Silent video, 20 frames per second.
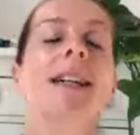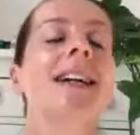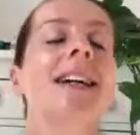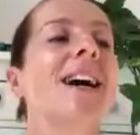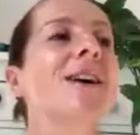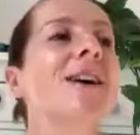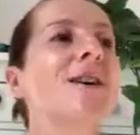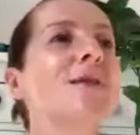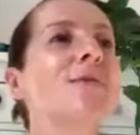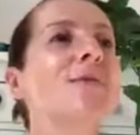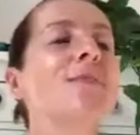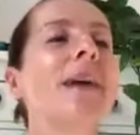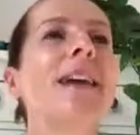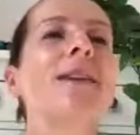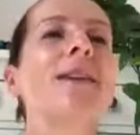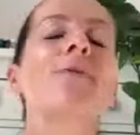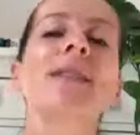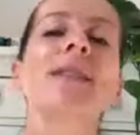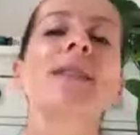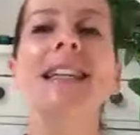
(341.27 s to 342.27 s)
And
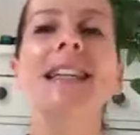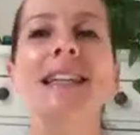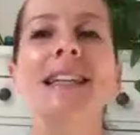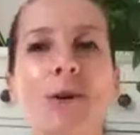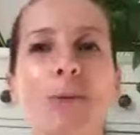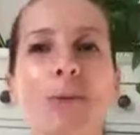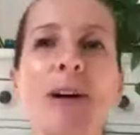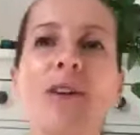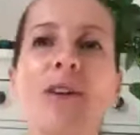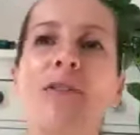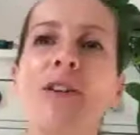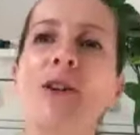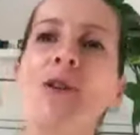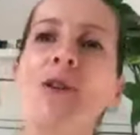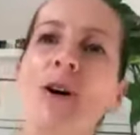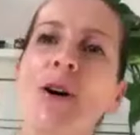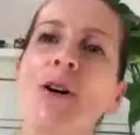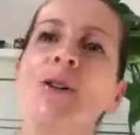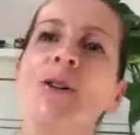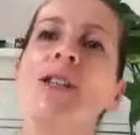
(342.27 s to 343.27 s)
it was a little bit of a
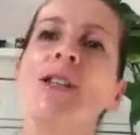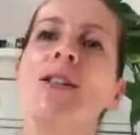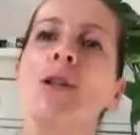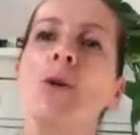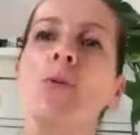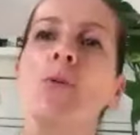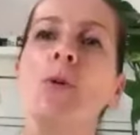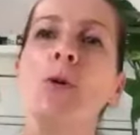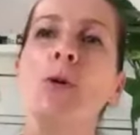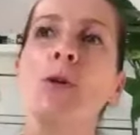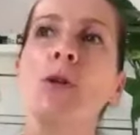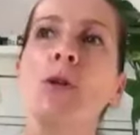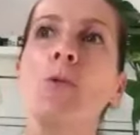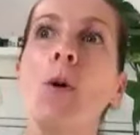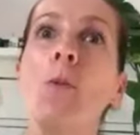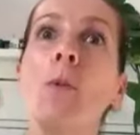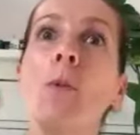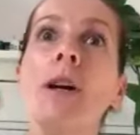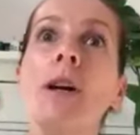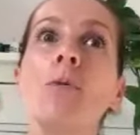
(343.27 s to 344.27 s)
nod towards
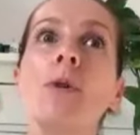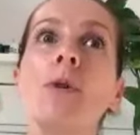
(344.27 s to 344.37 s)
what we